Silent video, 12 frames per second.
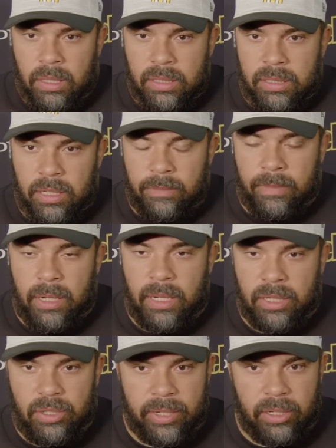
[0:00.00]
some
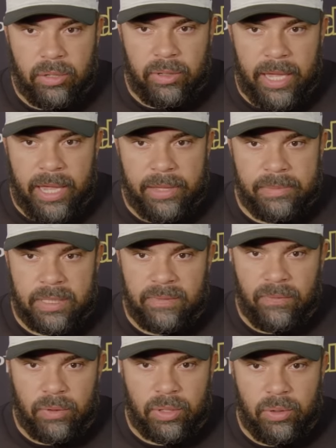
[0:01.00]
critical games in the
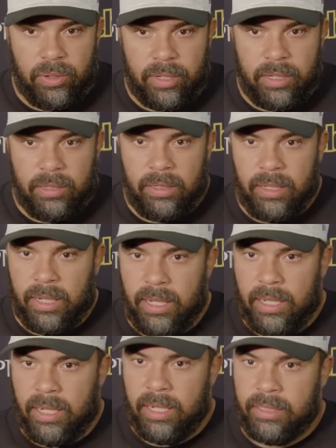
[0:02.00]
fourth quarter,
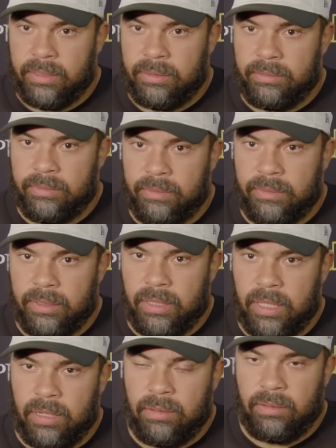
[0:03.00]
but
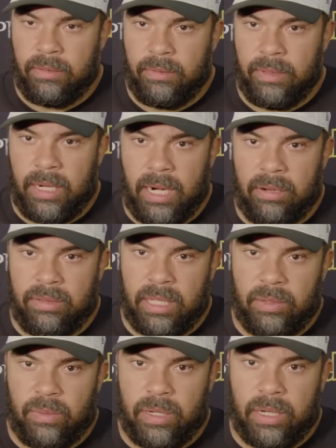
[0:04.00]
I don't
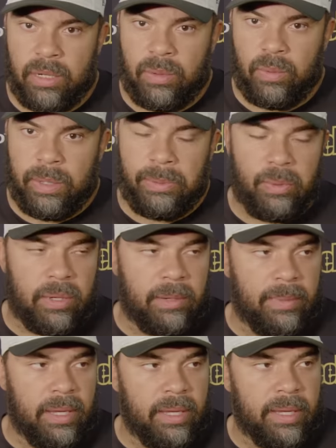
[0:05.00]
think we're where we want to
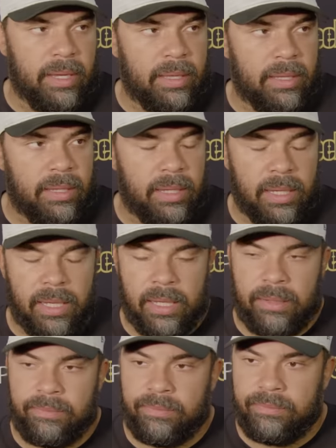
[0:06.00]
be yet.
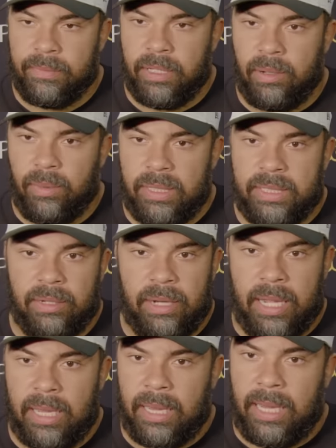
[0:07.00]
We still
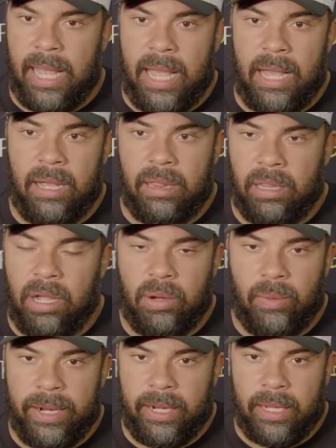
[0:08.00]
got a
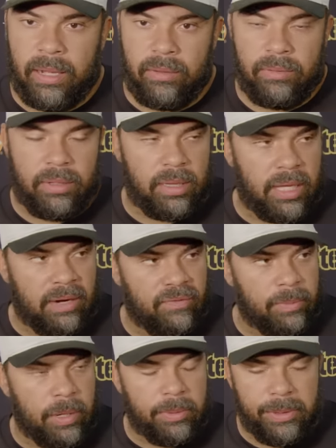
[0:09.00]
long way to go, a lot of
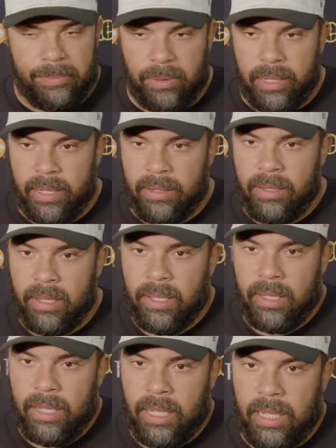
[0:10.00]
football to be played,
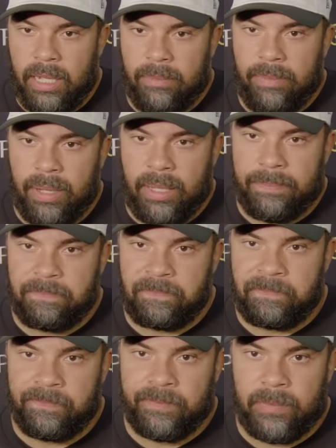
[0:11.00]
but
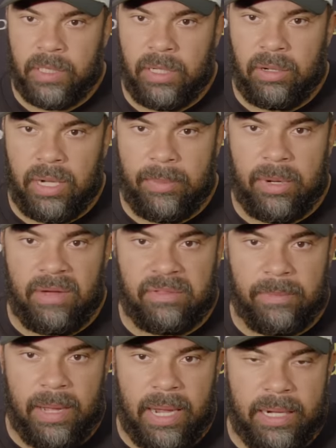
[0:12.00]
coming off
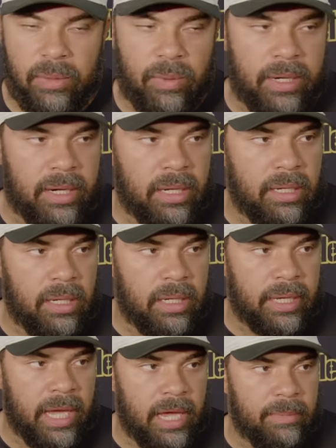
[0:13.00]
the bye to win a
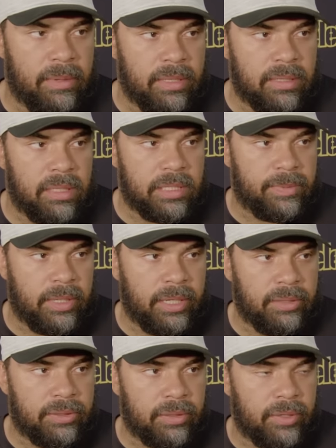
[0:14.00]
game is pretty
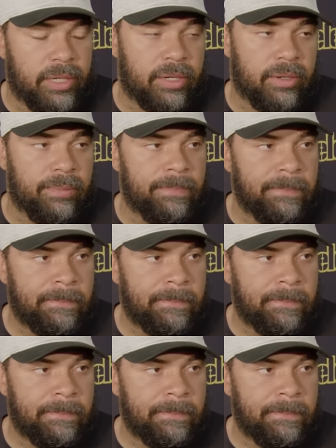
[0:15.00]
huge, critical.